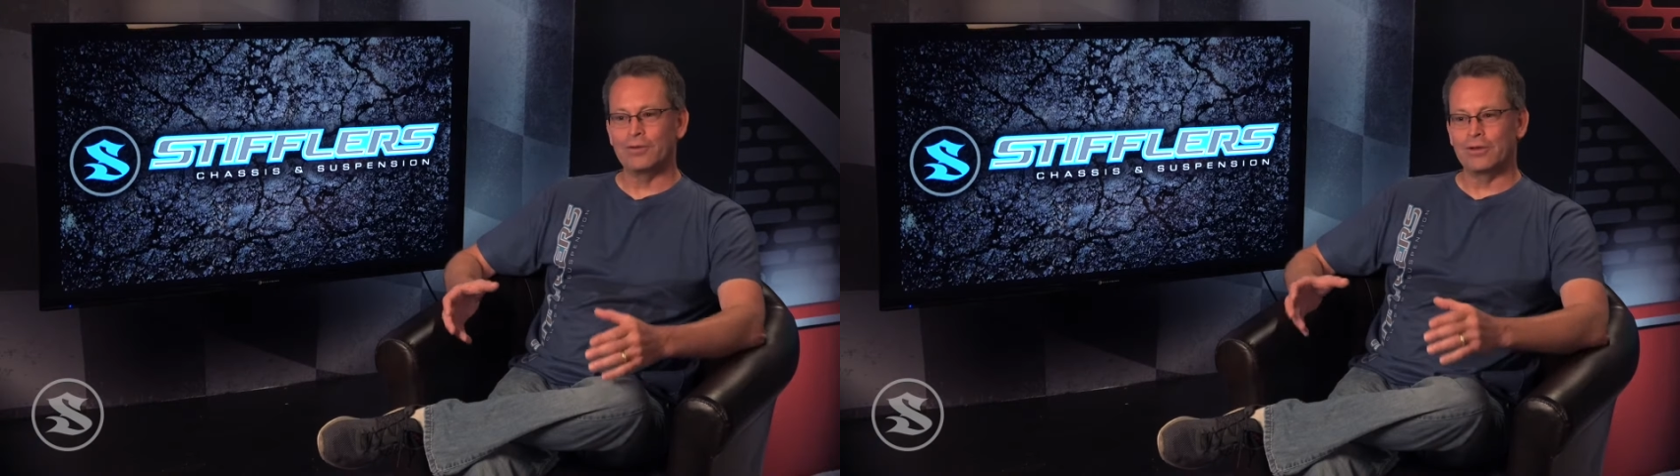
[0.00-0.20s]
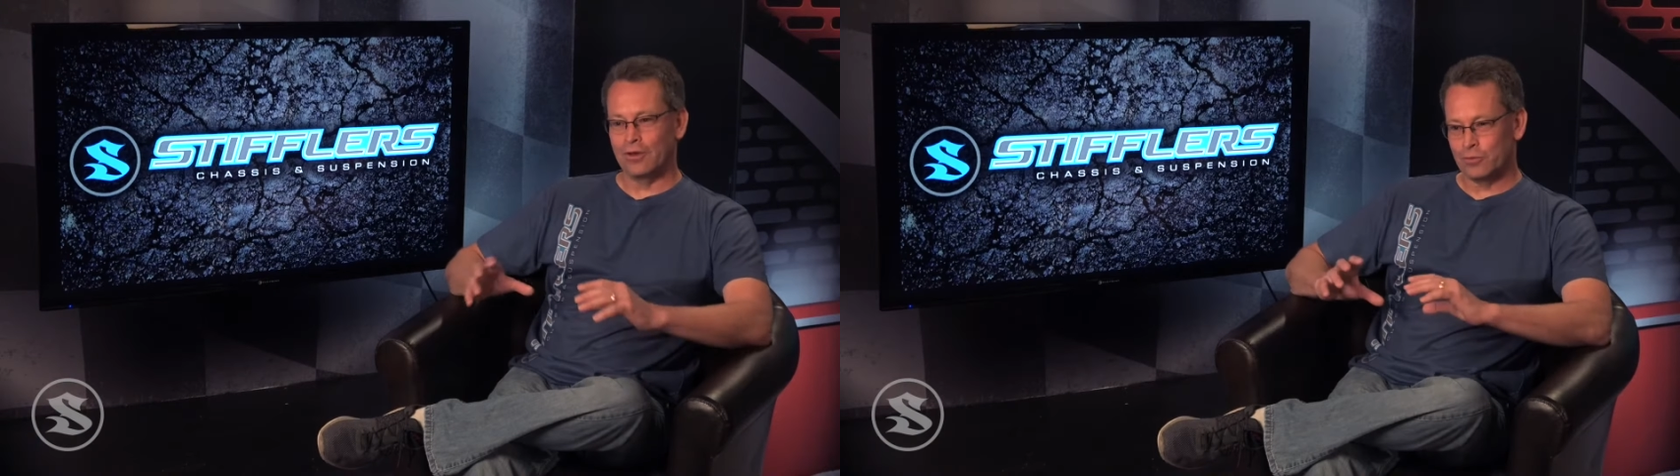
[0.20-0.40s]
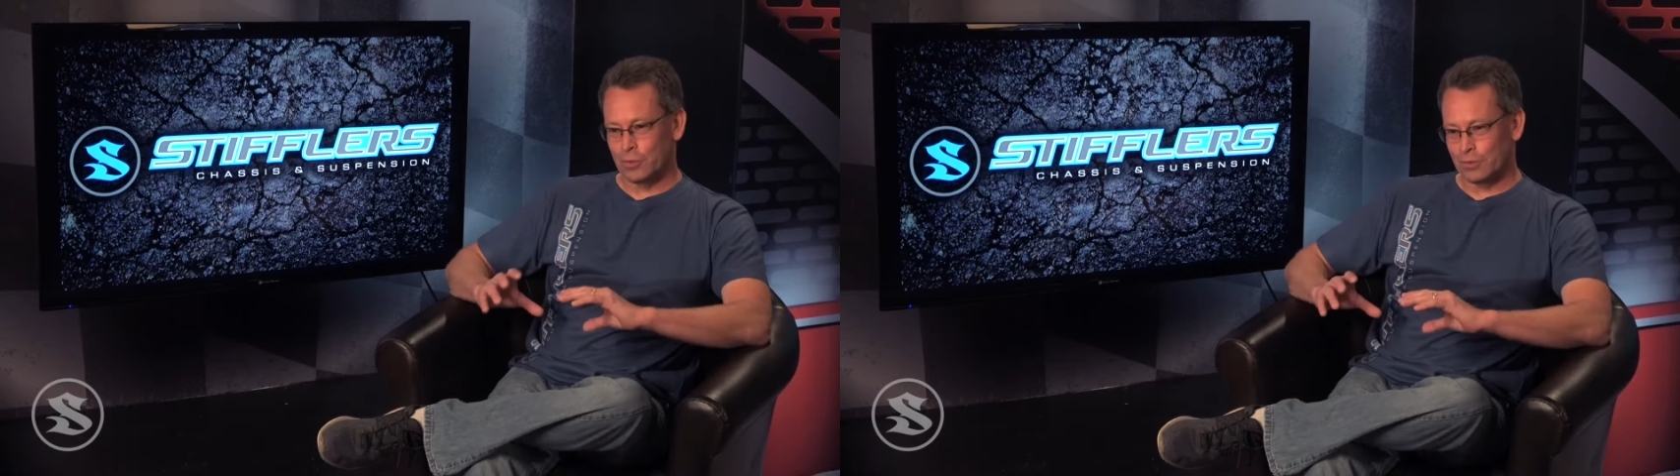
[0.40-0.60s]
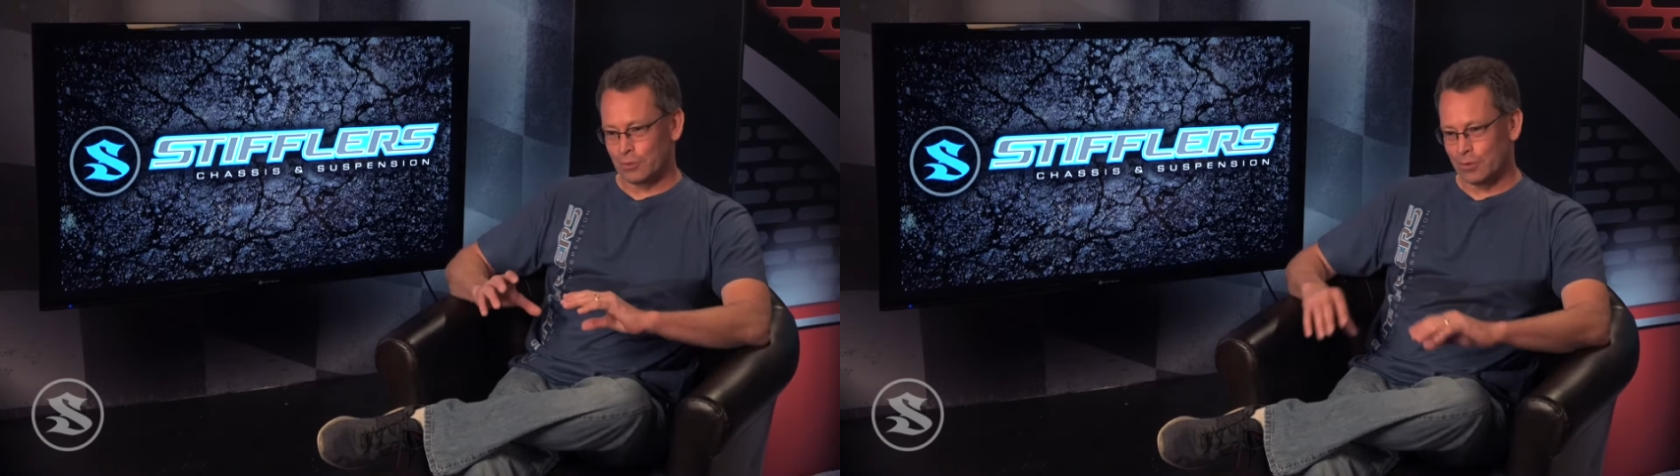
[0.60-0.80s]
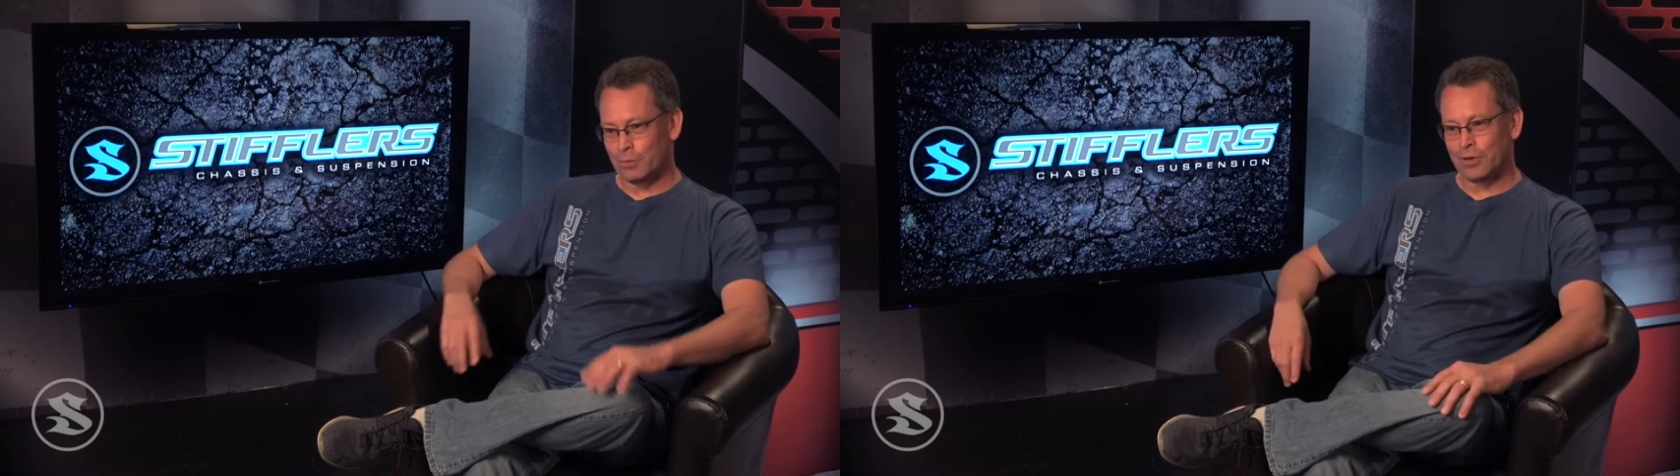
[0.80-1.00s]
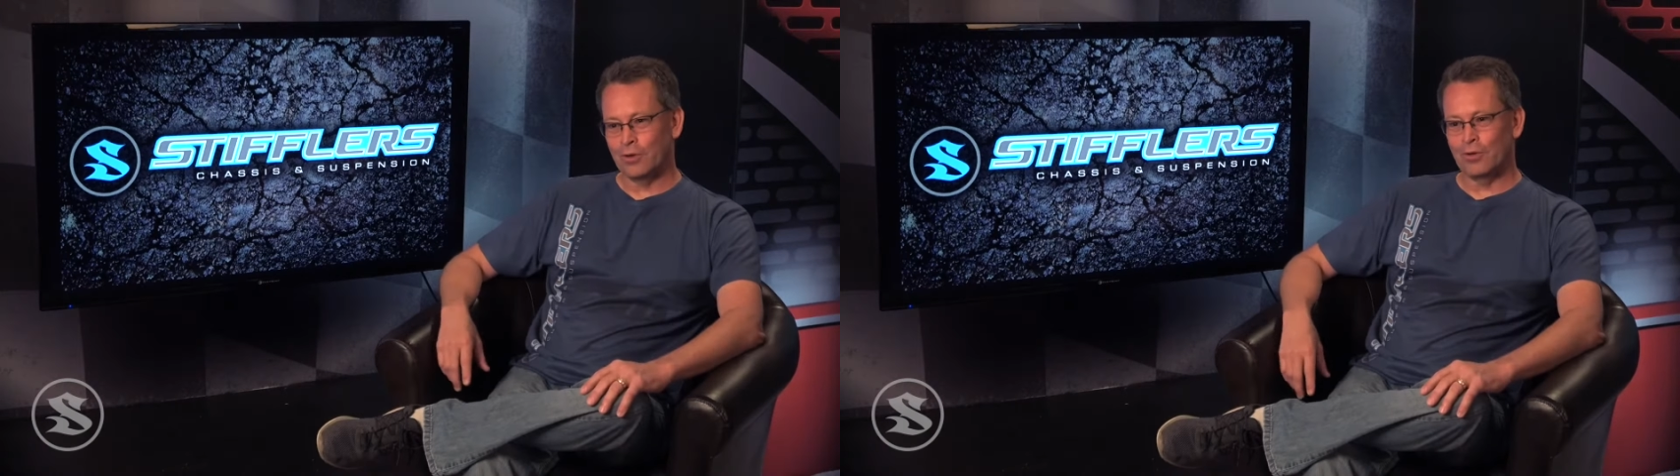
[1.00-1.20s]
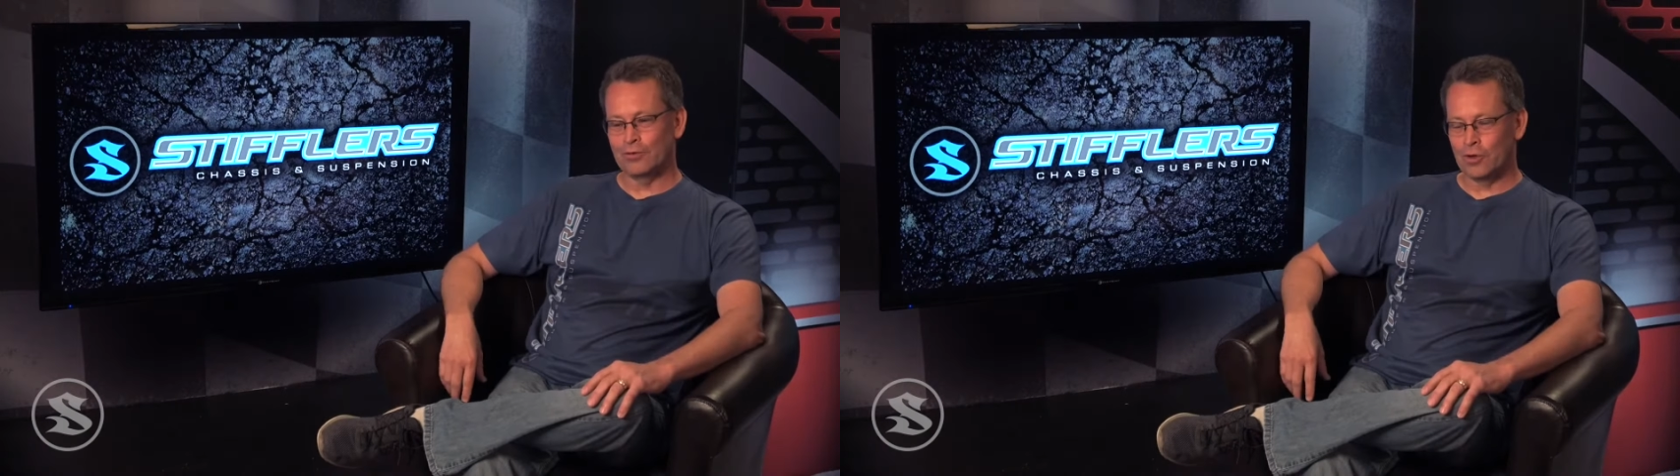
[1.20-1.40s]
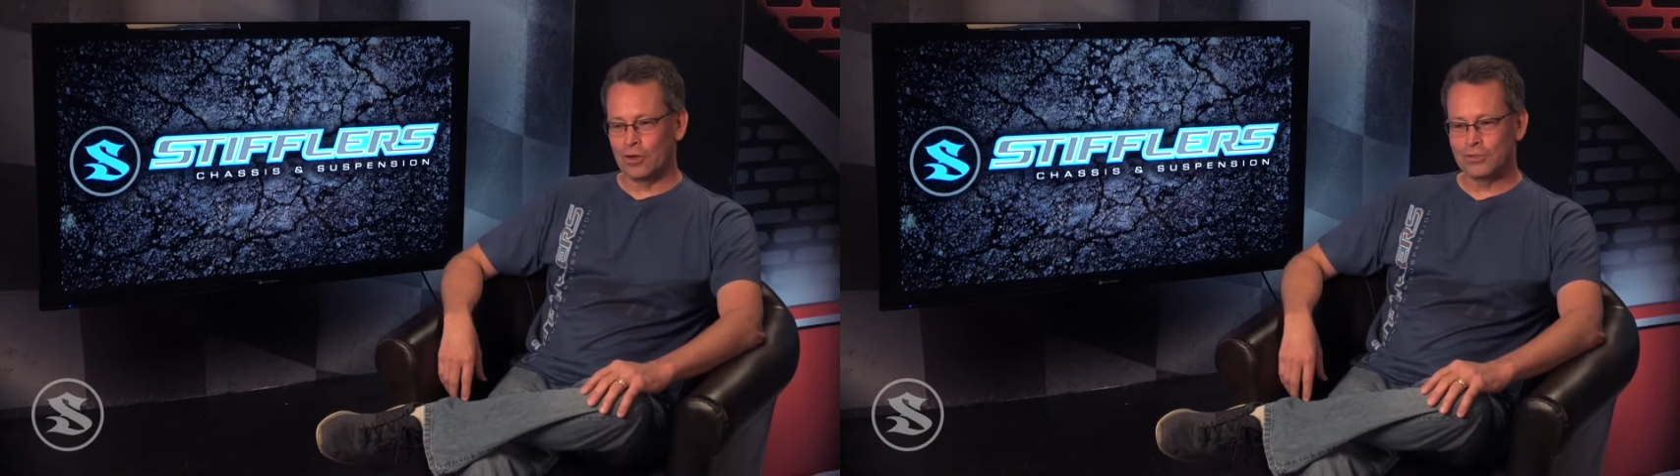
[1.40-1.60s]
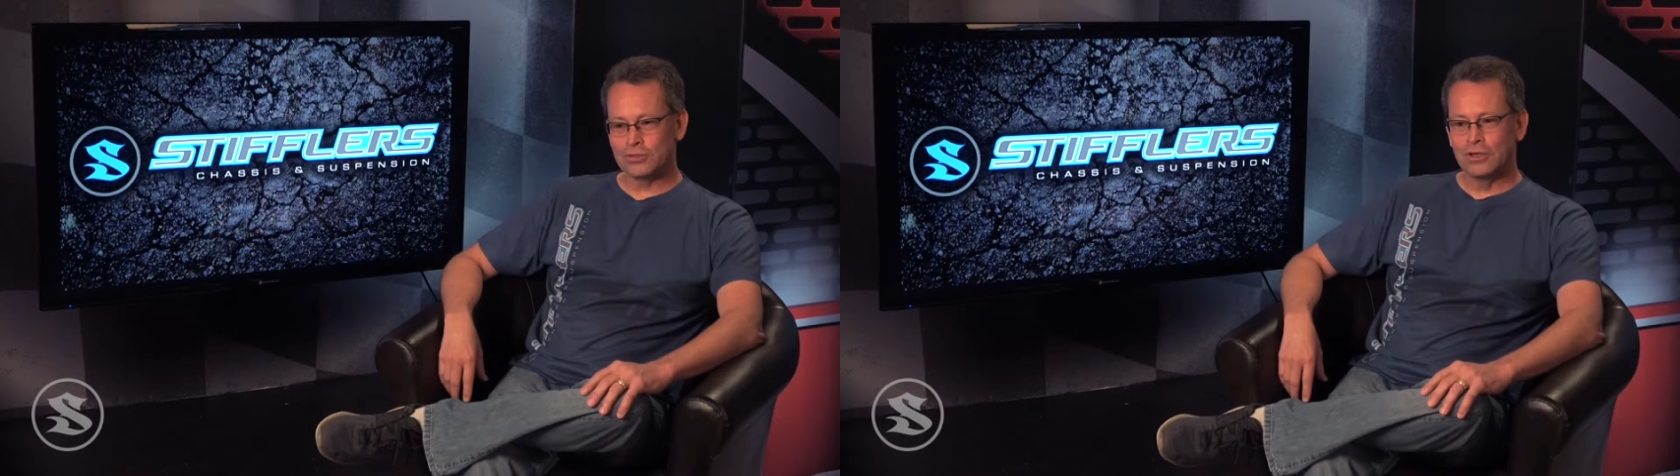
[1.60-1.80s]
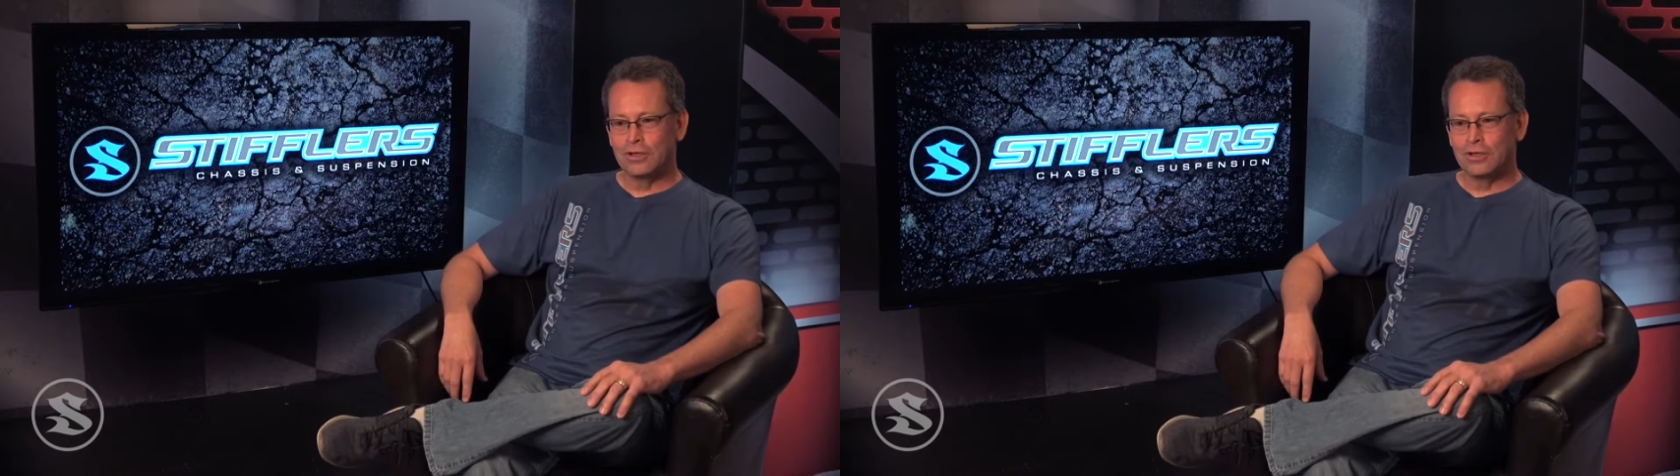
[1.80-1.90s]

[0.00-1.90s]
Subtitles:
the guys want to run a bigger exhaust,